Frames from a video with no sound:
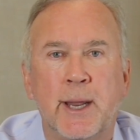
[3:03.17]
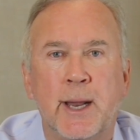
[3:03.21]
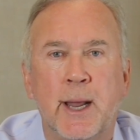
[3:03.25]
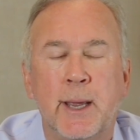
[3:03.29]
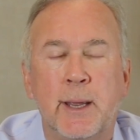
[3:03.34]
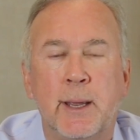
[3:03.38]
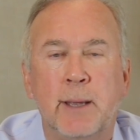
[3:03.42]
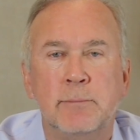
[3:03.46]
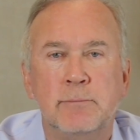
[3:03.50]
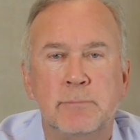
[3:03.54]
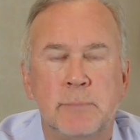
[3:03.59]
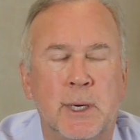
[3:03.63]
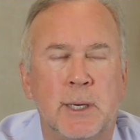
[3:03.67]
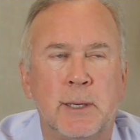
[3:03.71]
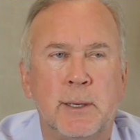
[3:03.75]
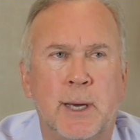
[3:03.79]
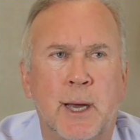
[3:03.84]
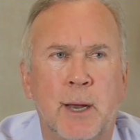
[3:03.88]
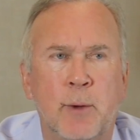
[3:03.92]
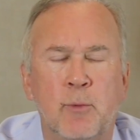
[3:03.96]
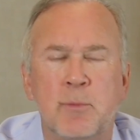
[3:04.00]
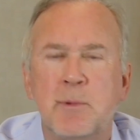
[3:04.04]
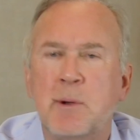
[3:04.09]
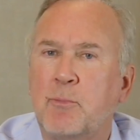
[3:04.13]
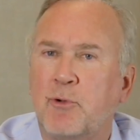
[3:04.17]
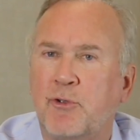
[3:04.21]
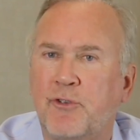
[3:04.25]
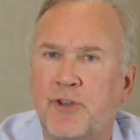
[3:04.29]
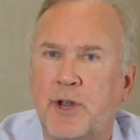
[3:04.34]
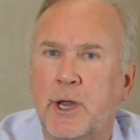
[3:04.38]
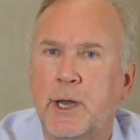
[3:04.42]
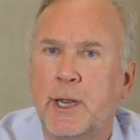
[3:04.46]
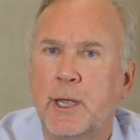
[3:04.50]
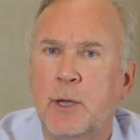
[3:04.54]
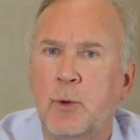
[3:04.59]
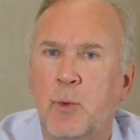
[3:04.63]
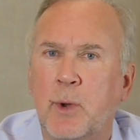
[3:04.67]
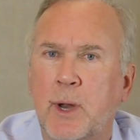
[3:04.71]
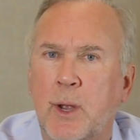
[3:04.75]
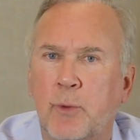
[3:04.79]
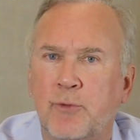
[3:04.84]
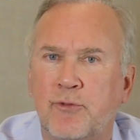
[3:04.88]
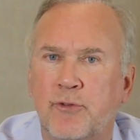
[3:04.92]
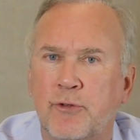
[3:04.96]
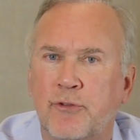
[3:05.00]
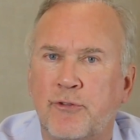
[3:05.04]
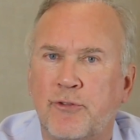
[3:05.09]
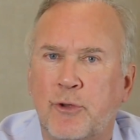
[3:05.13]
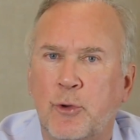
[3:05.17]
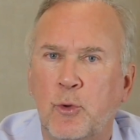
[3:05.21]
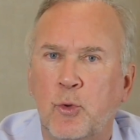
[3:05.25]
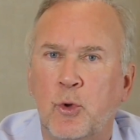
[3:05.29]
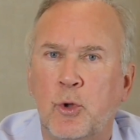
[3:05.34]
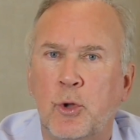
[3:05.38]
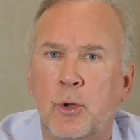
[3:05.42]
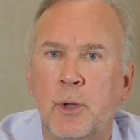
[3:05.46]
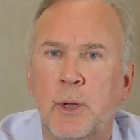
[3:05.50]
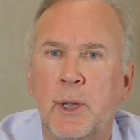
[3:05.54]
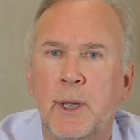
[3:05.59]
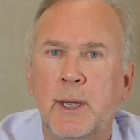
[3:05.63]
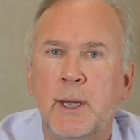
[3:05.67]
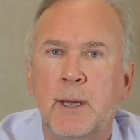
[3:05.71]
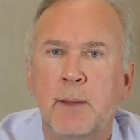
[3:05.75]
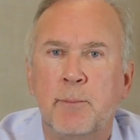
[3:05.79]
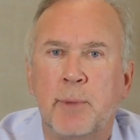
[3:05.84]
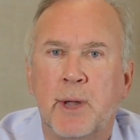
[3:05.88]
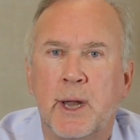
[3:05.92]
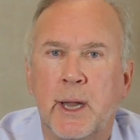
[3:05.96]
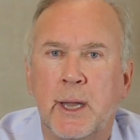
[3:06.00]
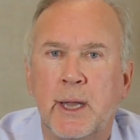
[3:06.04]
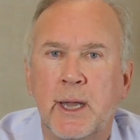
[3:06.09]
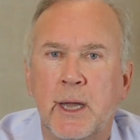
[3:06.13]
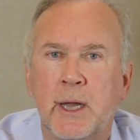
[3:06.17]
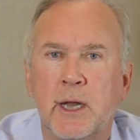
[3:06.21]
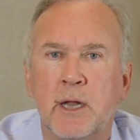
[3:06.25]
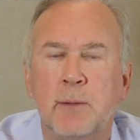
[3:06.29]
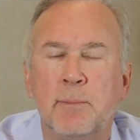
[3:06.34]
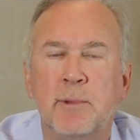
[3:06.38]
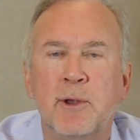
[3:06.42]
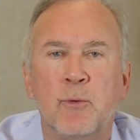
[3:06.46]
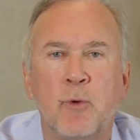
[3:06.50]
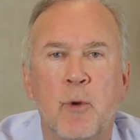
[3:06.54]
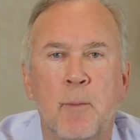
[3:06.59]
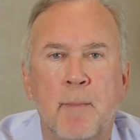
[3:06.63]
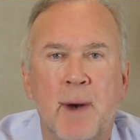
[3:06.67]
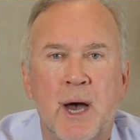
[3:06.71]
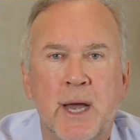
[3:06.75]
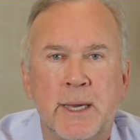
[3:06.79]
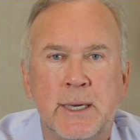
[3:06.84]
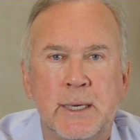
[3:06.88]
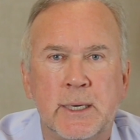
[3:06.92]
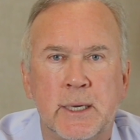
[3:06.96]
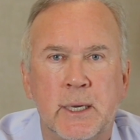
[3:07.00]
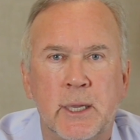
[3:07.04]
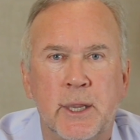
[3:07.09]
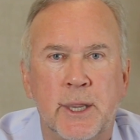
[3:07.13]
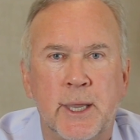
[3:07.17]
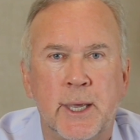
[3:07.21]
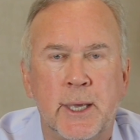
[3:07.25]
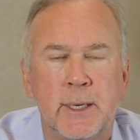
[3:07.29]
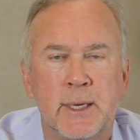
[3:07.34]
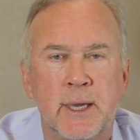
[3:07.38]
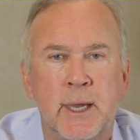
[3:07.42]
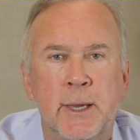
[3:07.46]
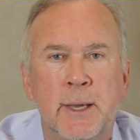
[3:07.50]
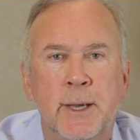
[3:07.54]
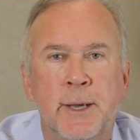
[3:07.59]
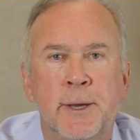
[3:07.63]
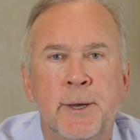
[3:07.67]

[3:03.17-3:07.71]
And I remember studying it when I was in school, but I needed to be reminded that